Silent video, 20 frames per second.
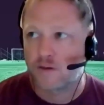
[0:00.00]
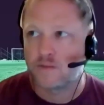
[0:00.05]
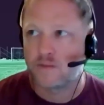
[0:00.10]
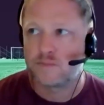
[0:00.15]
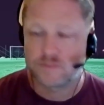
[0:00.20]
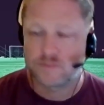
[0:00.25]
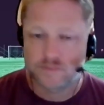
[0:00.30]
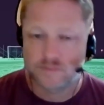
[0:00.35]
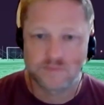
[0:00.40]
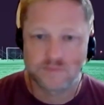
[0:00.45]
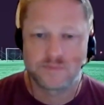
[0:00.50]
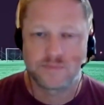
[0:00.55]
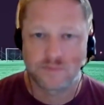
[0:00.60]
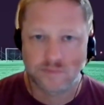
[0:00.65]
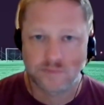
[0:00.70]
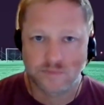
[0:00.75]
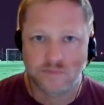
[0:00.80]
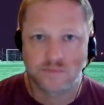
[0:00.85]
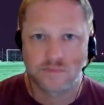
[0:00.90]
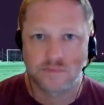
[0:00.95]
so they're kind
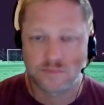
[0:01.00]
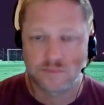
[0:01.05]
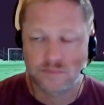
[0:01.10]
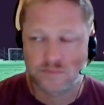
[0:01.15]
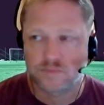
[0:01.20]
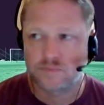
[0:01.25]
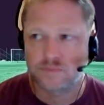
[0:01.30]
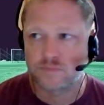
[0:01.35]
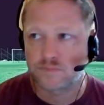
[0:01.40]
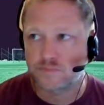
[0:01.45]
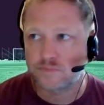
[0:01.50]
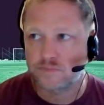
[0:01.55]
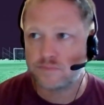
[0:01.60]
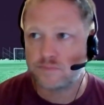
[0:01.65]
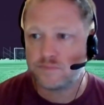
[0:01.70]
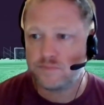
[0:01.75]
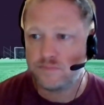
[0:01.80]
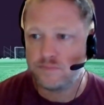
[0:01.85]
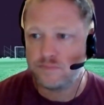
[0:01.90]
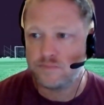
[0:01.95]
of working on their own.
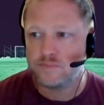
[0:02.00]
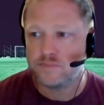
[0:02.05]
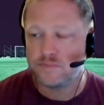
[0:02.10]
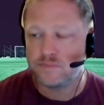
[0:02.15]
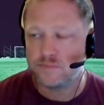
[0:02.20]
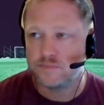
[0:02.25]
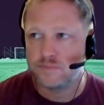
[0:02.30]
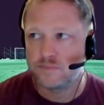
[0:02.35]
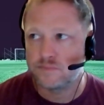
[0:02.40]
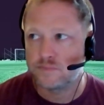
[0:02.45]
So the first